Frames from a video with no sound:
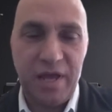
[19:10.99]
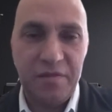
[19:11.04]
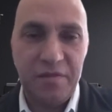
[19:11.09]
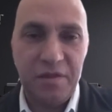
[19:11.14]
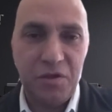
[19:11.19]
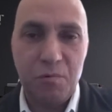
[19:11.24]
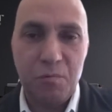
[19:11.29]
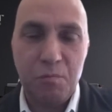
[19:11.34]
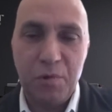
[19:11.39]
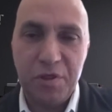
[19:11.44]

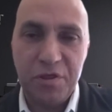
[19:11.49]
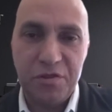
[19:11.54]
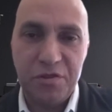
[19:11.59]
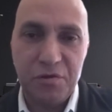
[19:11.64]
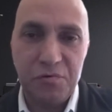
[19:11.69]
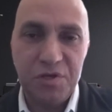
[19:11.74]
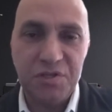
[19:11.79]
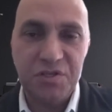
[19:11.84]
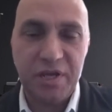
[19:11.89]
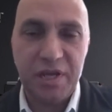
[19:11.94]
And with
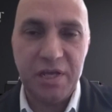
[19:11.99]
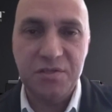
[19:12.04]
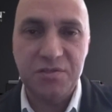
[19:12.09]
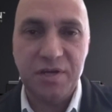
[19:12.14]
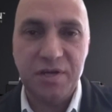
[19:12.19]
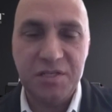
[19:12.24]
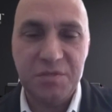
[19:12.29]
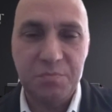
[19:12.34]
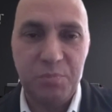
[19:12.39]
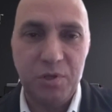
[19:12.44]
the risk
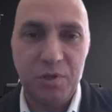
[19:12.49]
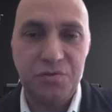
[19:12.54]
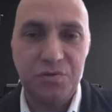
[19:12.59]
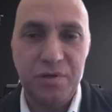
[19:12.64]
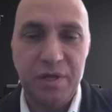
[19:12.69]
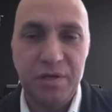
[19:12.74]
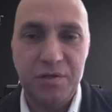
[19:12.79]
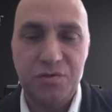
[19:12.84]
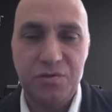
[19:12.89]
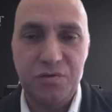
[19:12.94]
insights built
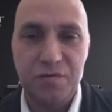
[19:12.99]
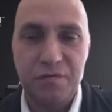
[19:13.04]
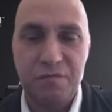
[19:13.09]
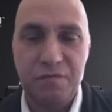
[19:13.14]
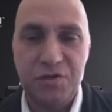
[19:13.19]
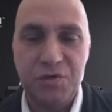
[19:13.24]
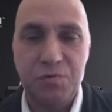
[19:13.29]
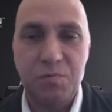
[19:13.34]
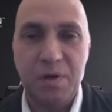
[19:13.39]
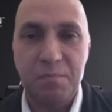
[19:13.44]
into the
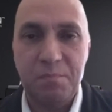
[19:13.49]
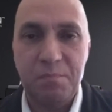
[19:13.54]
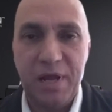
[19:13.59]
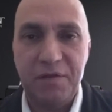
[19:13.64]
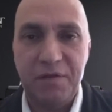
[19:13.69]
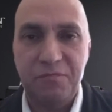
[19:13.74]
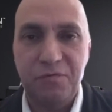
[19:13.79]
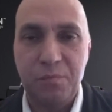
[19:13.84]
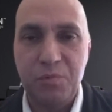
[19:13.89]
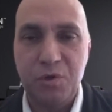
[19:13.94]
Vision One
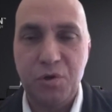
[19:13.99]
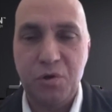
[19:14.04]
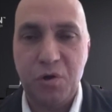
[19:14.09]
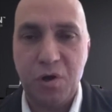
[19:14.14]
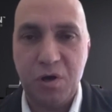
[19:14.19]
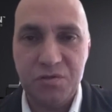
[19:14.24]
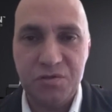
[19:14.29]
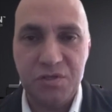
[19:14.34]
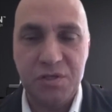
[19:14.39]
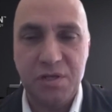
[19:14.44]
platform, you're
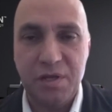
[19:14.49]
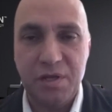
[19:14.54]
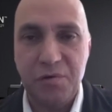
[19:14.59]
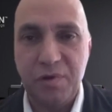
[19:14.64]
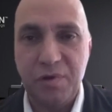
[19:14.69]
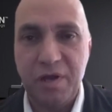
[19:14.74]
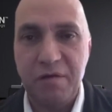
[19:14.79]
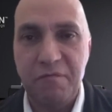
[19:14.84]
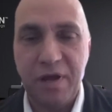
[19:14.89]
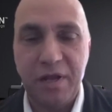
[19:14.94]
constantly
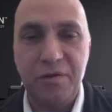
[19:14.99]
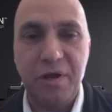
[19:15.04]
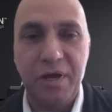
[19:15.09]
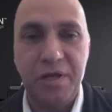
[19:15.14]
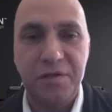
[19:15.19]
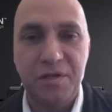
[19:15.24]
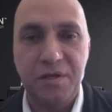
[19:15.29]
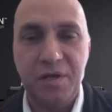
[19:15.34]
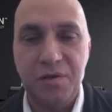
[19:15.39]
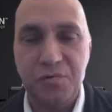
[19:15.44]

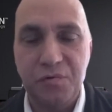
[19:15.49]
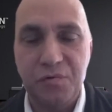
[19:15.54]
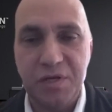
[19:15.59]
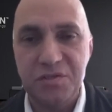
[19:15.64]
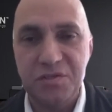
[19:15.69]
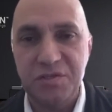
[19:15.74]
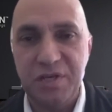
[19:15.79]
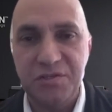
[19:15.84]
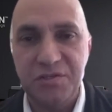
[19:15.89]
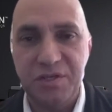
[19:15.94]
reevaluating and
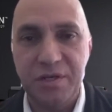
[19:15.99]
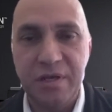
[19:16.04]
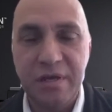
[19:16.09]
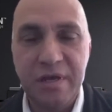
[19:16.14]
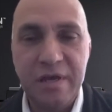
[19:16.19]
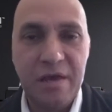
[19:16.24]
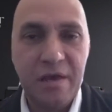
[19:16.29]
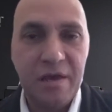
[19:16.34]
reassessing